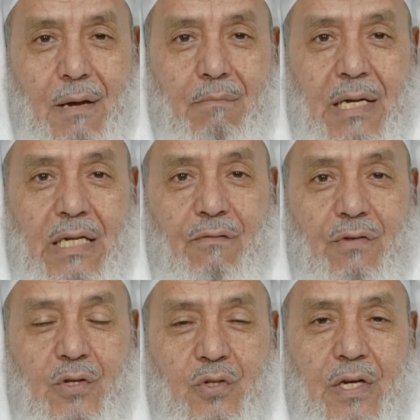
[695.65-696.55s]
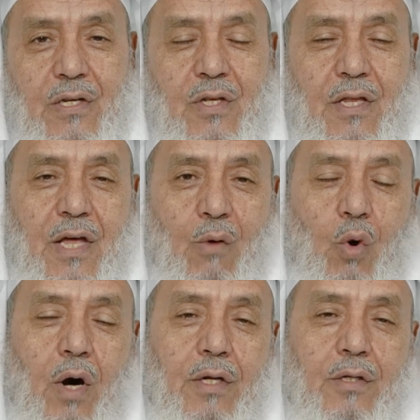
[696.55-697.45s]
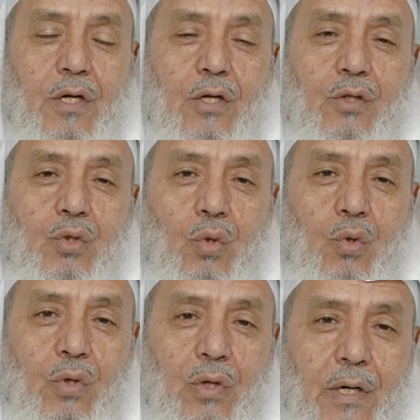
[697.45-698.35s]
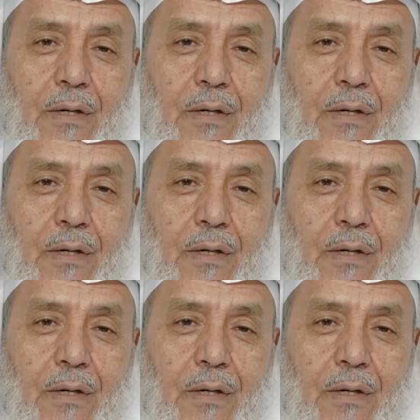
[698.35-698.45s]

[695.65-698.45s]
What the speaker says: many of these things that they wanted to